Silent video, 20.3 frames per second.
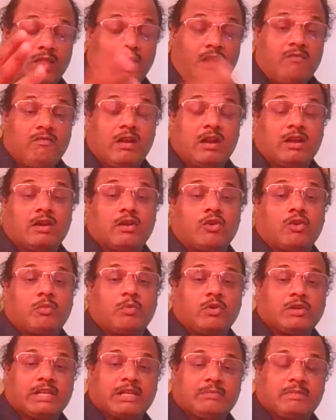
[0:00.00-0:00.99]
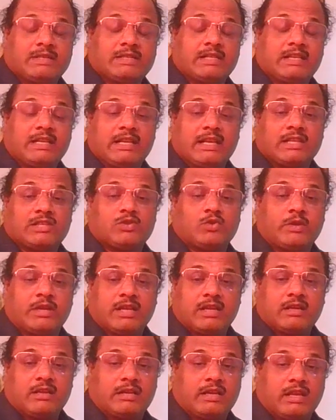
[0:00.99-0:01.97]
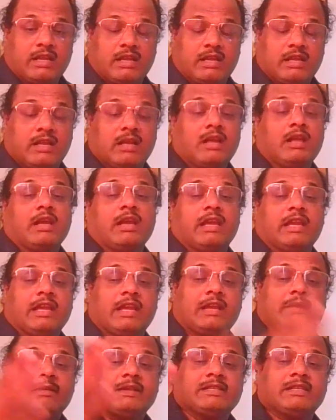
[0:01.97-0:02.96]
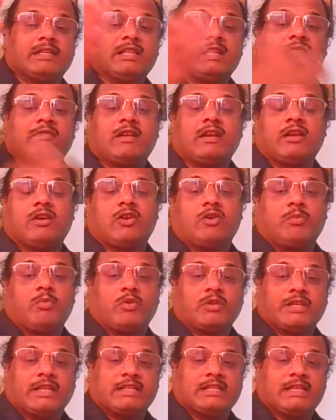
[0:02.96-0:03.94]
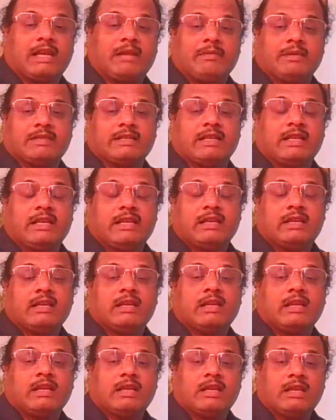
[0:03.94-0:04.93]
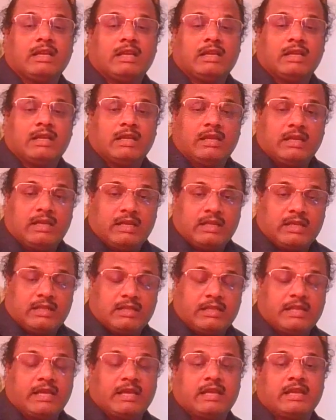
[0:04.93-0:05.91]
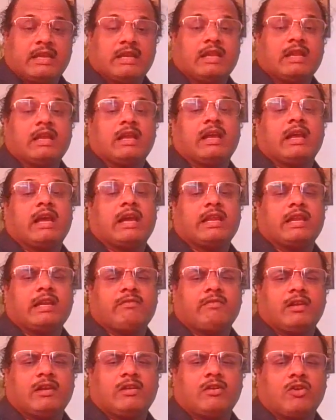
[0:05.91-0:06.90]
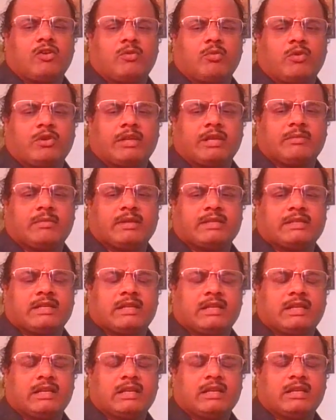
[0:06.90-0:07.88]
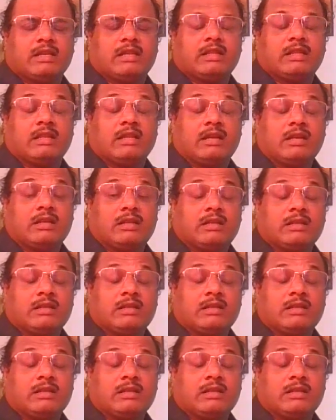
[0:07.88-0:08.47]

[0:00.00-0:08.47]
1 crore project basically has to take create here basically the 1 crore projects are basically there, and in 1 crore project basically the